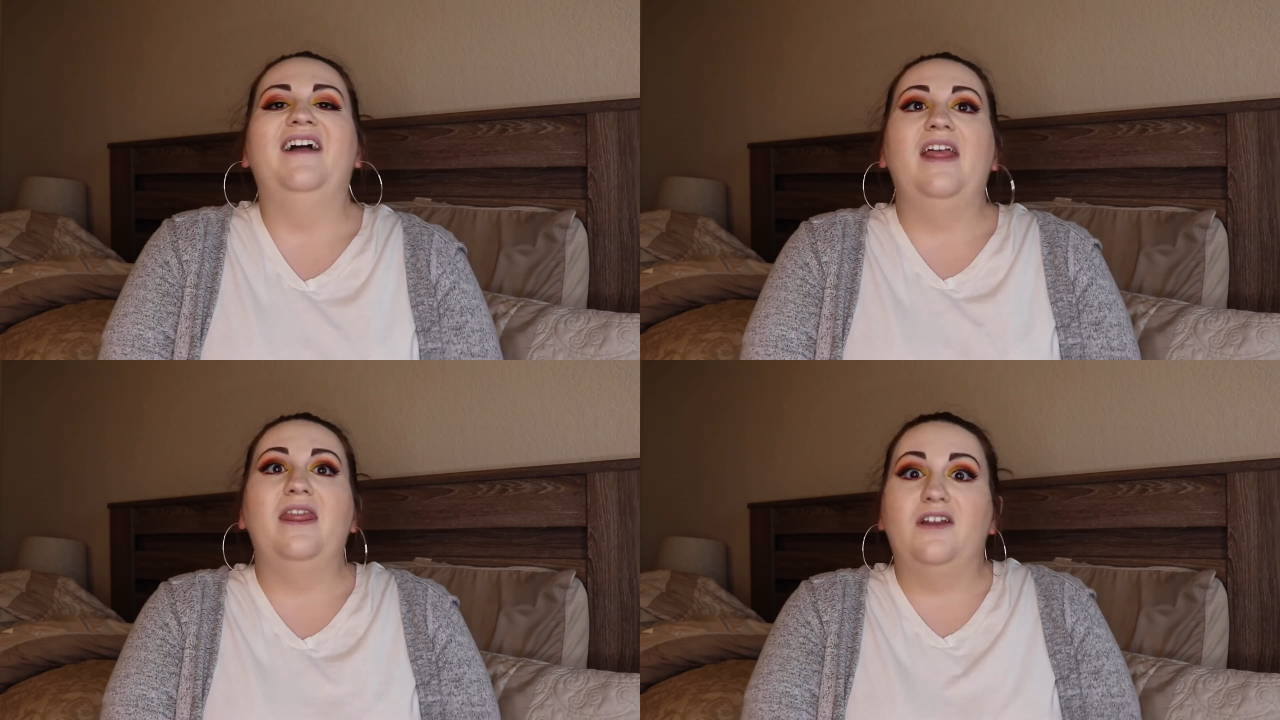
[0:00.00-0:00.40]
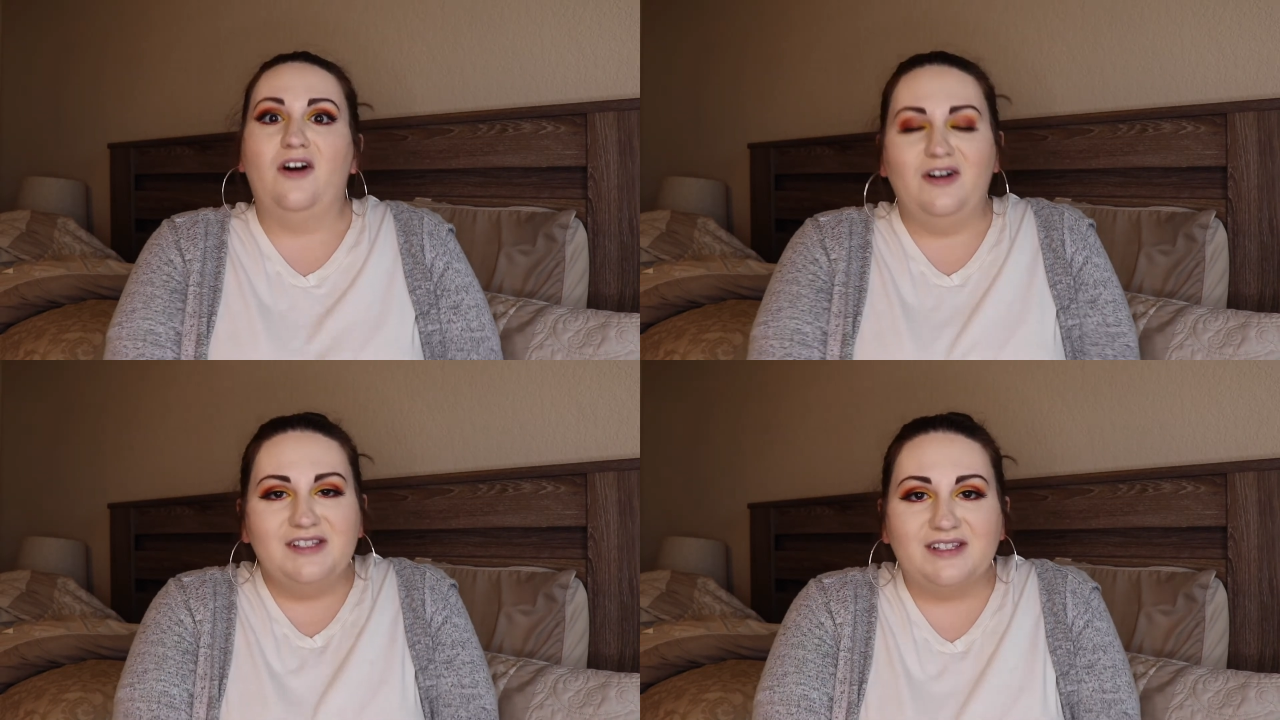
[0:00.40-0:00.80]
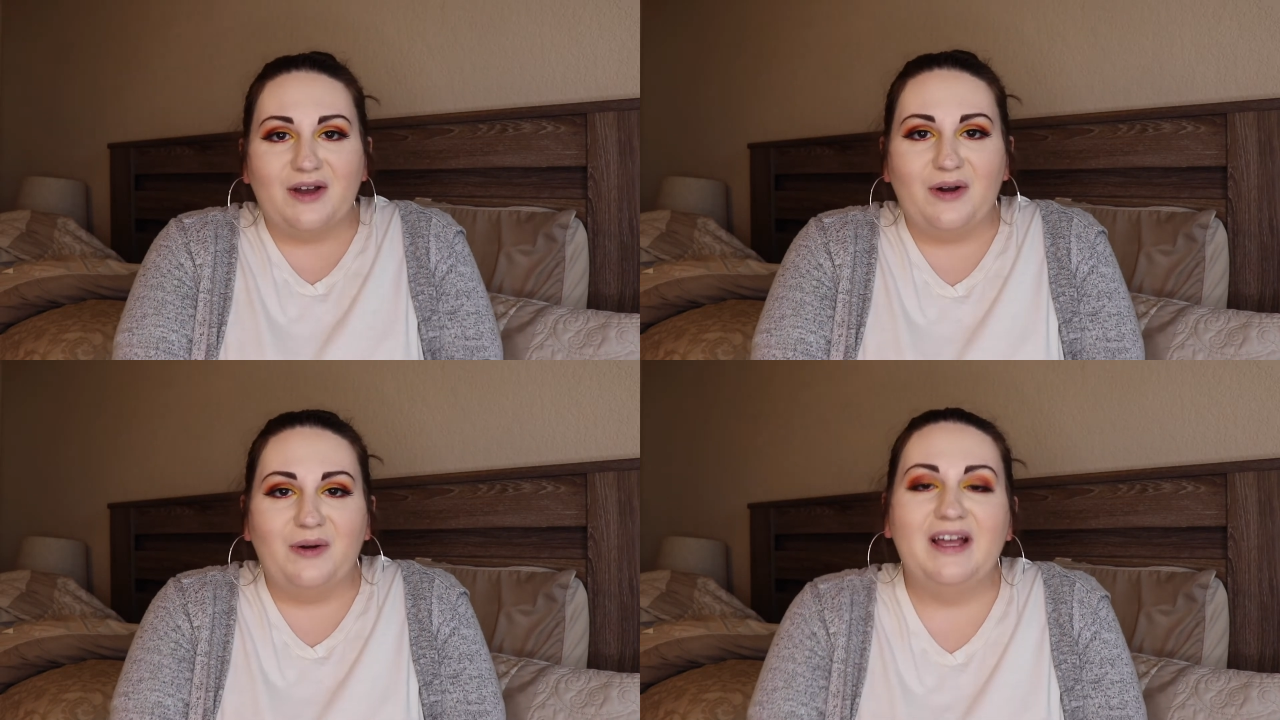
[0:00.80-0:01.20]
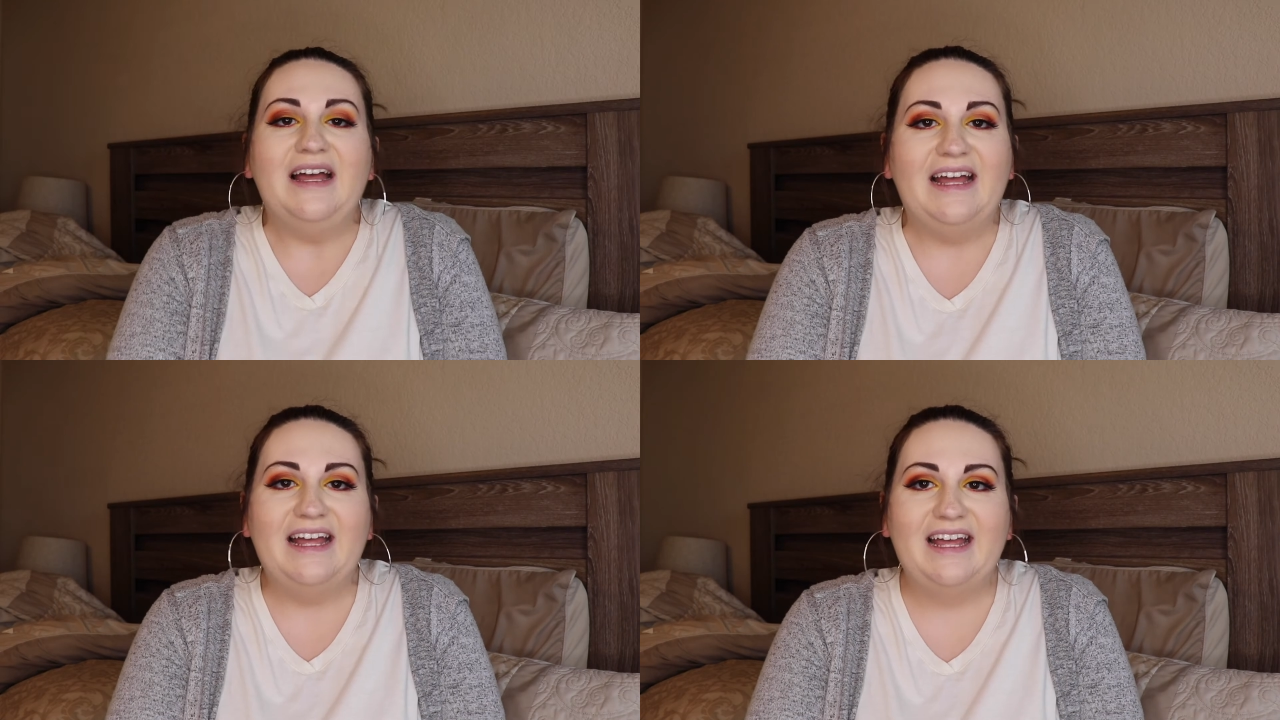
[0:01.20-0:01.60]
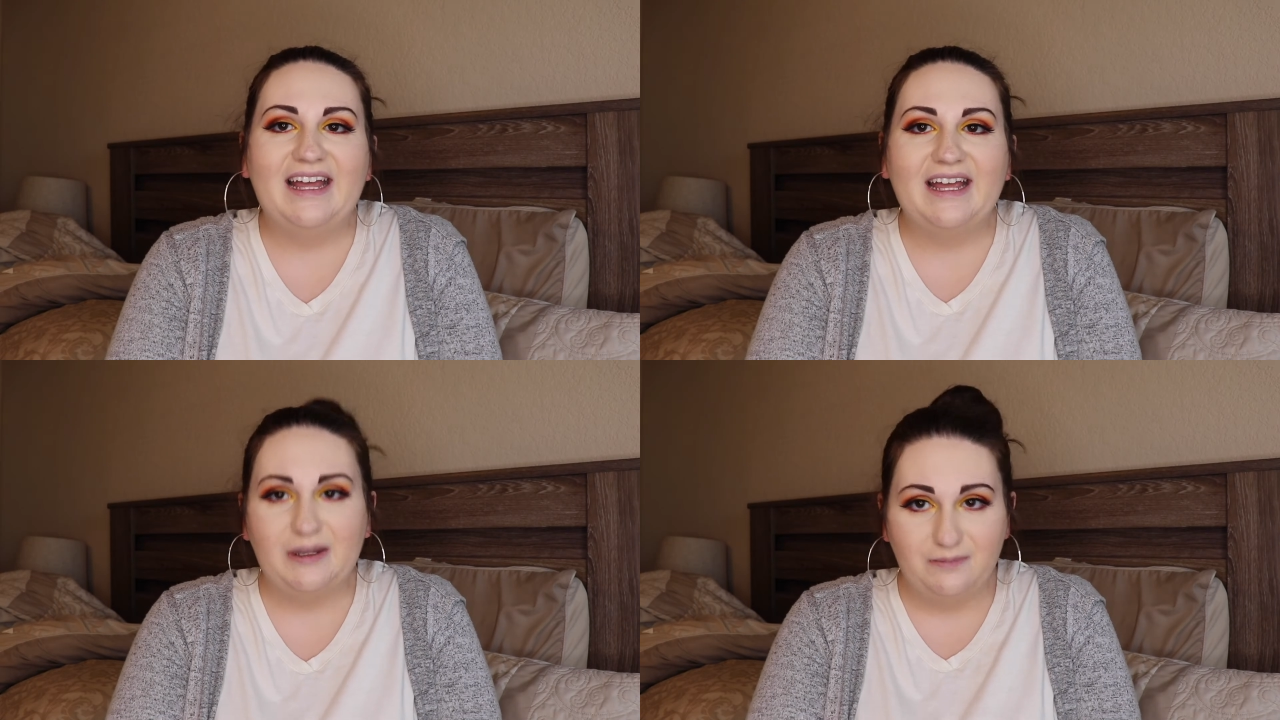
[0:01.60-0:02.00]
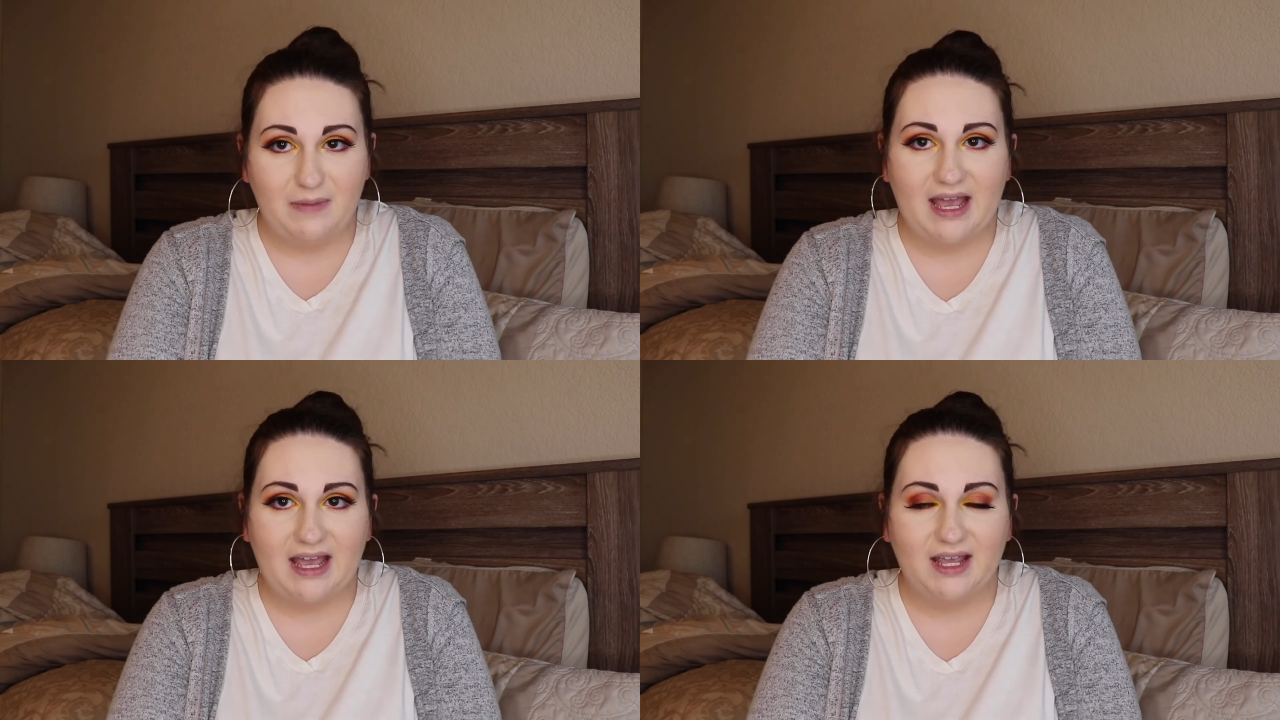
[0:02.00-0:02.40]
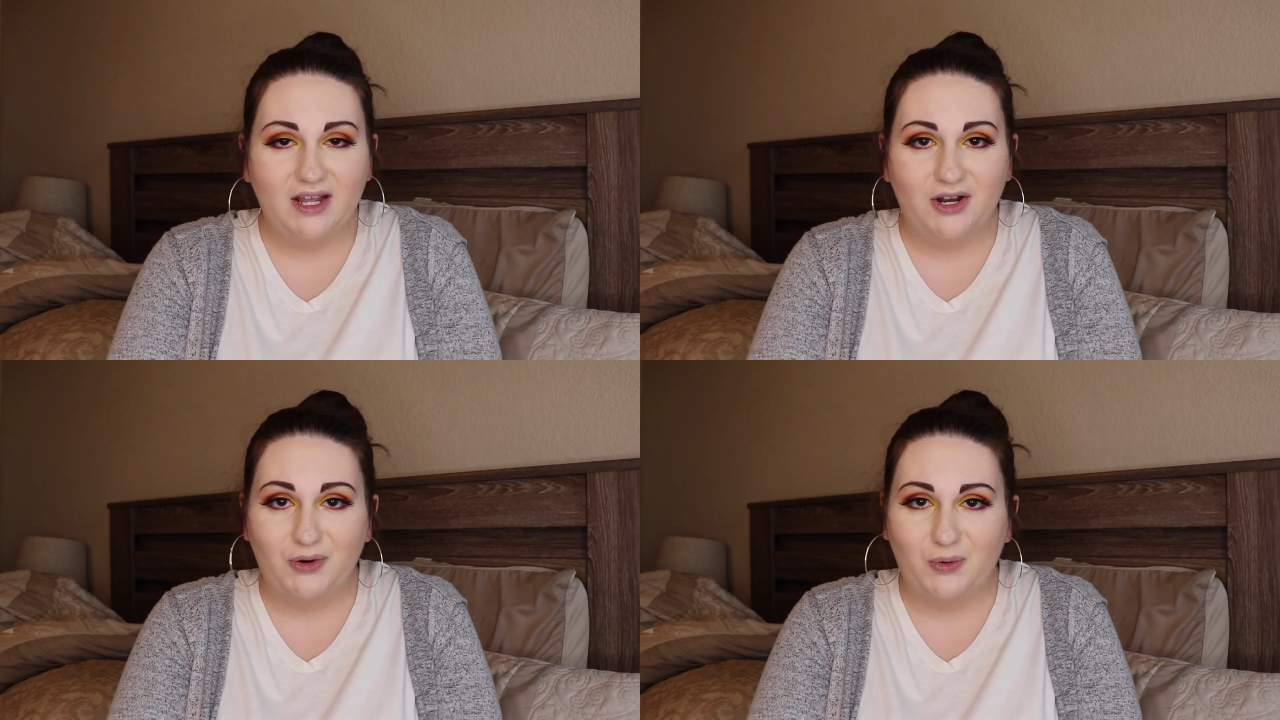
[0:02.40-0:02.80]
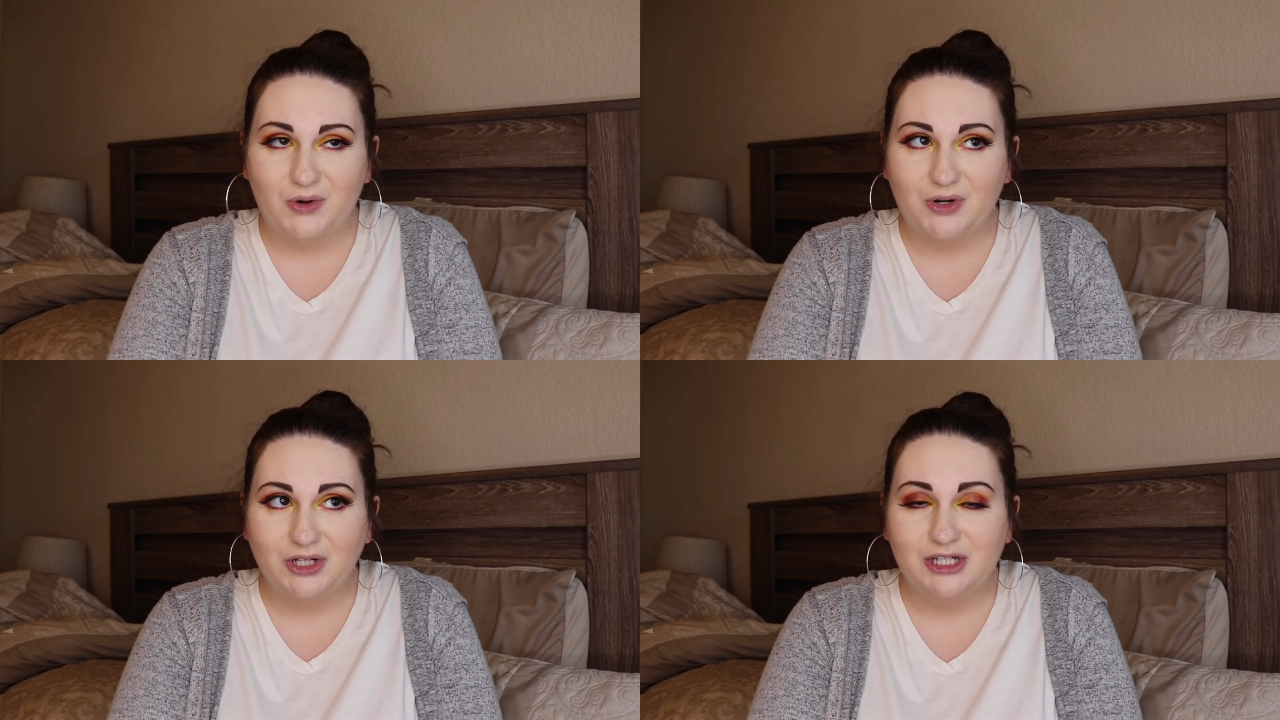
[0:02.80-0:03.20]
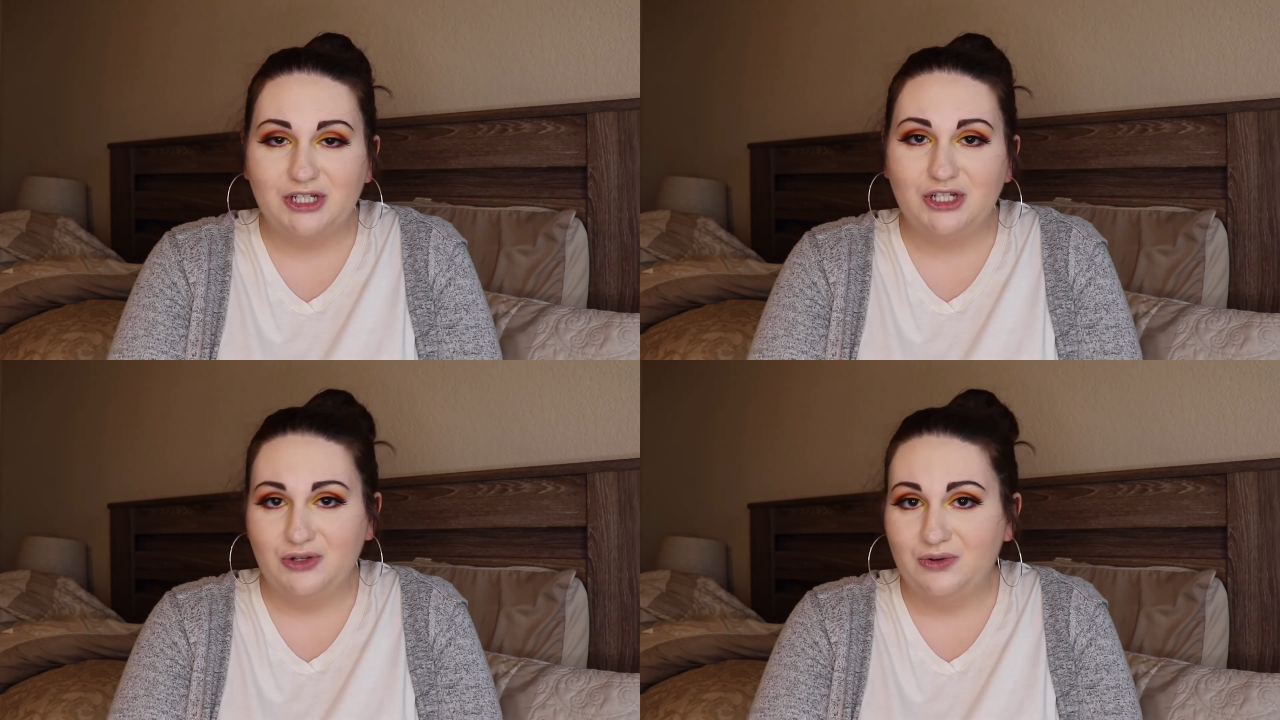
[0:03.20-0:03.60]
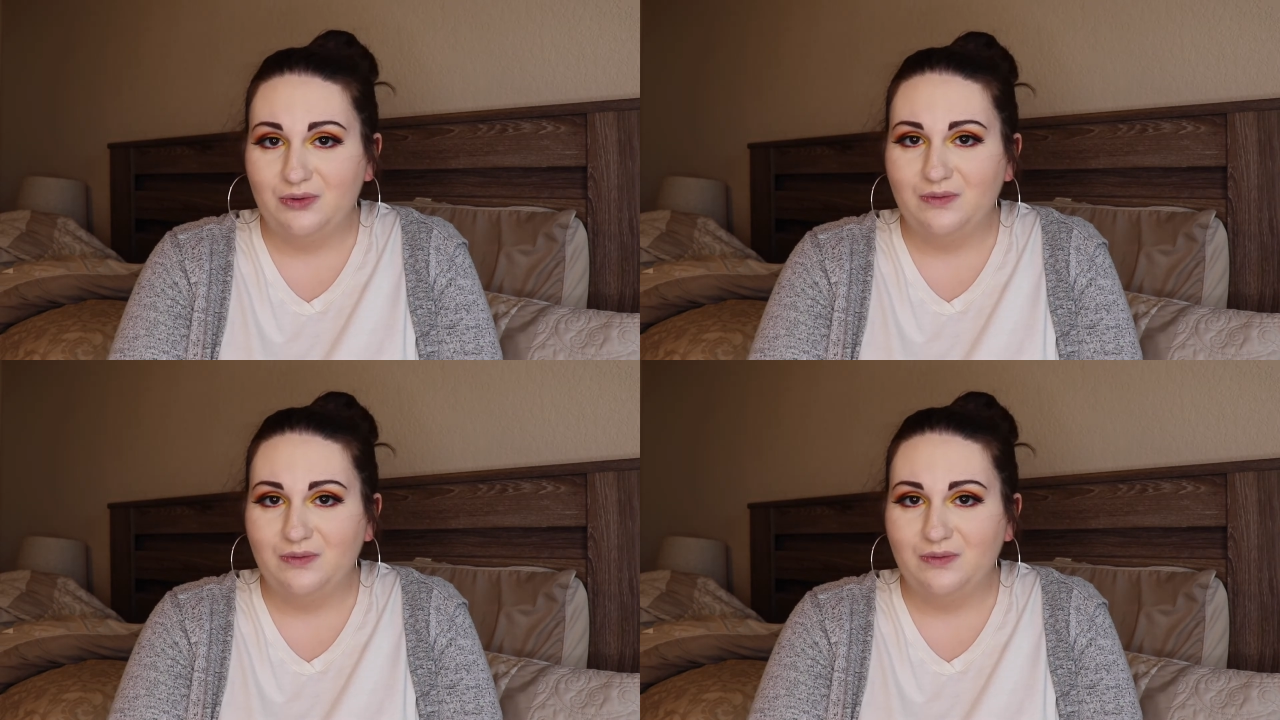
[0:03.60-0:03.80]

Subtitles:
And then also, in May or early June,